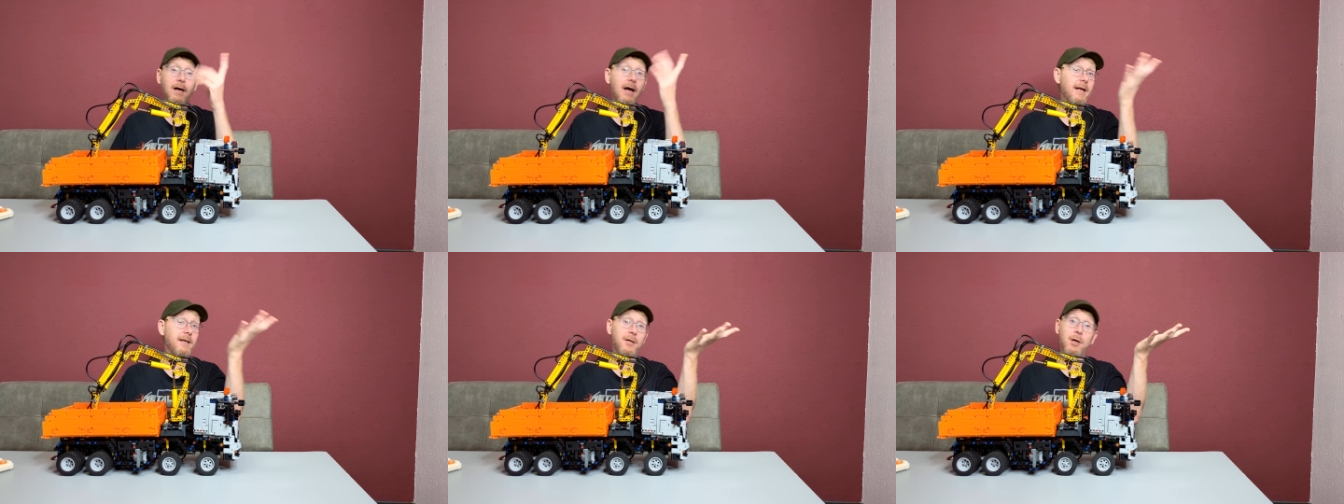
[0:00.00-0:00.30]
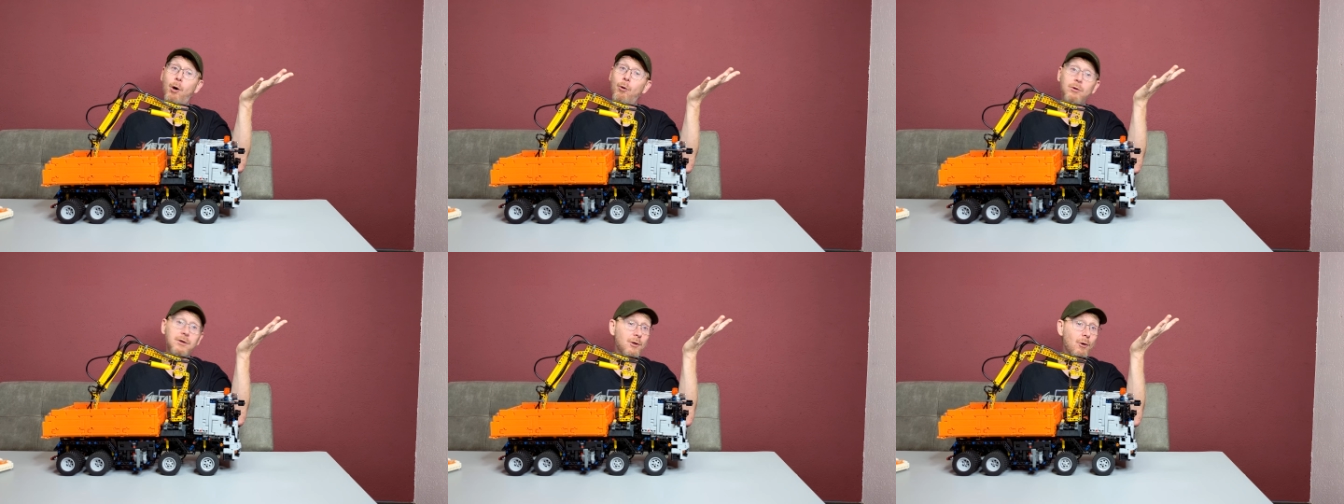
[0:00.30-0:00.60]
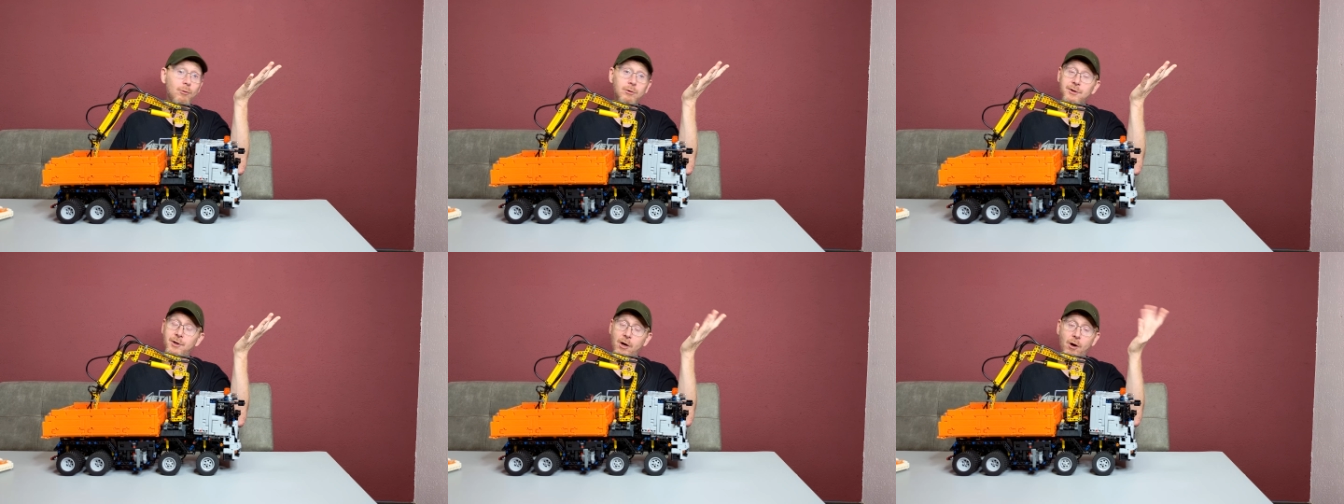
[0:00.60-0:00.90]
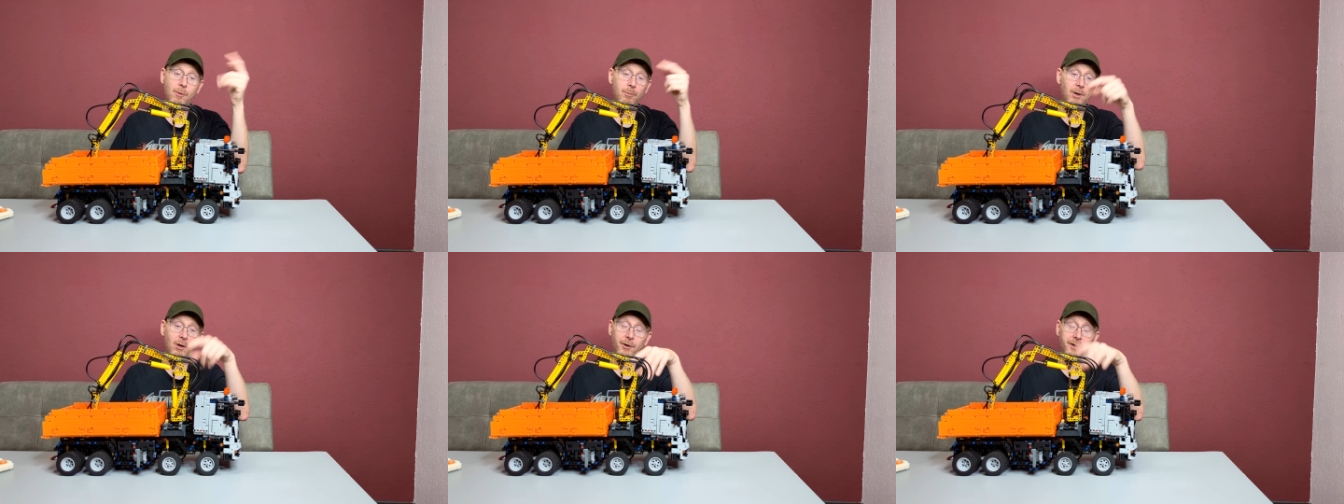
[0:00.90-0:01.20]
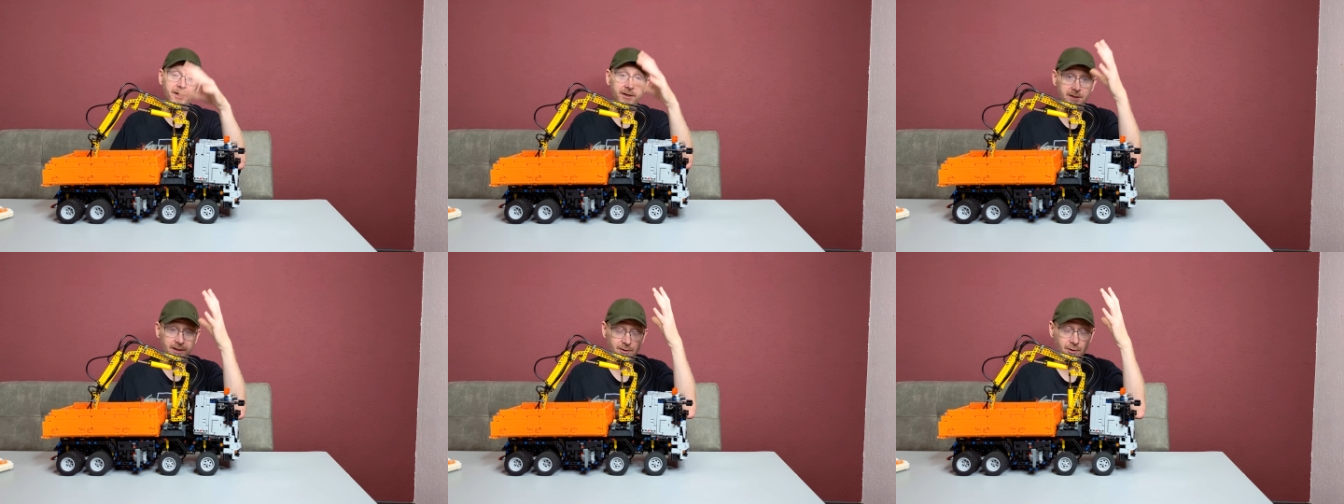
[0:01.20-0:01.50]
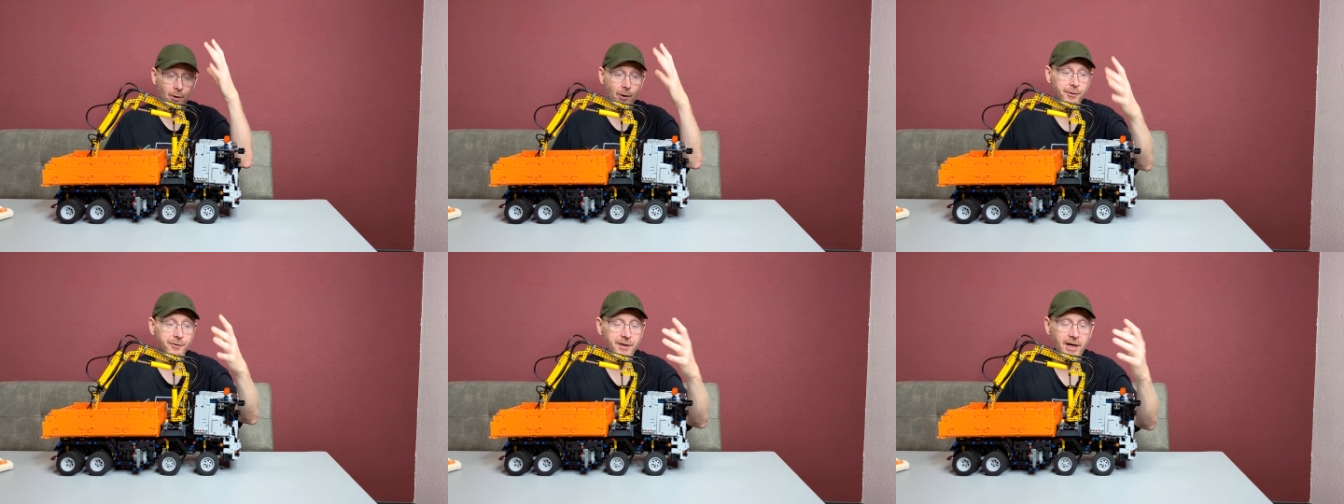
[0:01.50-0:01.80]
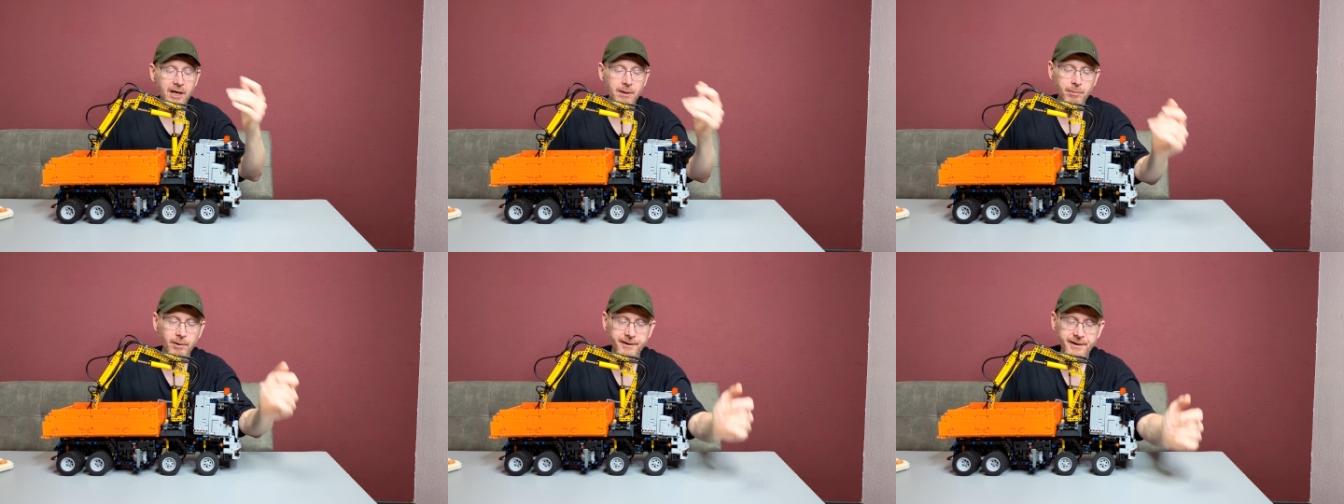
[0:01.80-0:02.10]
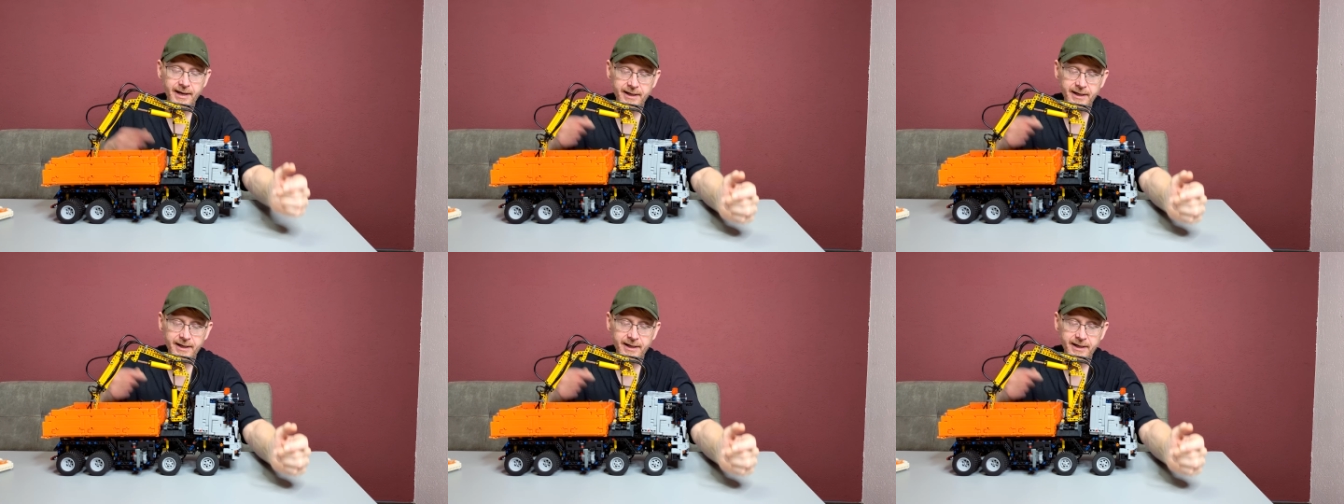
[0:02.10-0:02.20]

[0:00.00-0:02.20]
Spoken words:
And the old turntable, or the turntable